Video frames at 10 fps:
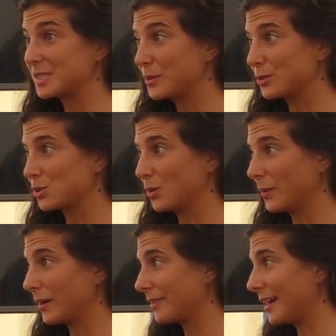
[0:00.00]
spiritual
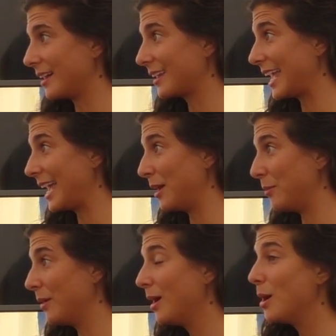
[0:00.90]
work that
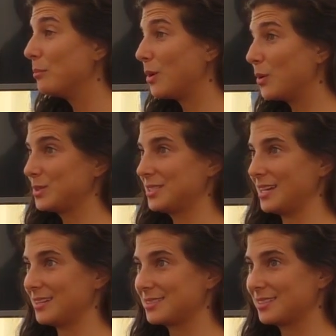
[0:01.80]
came post
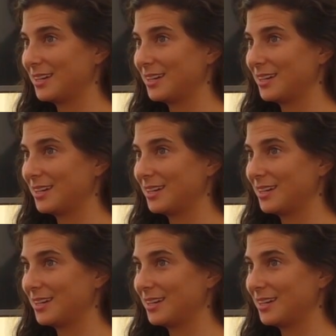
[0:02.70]
this.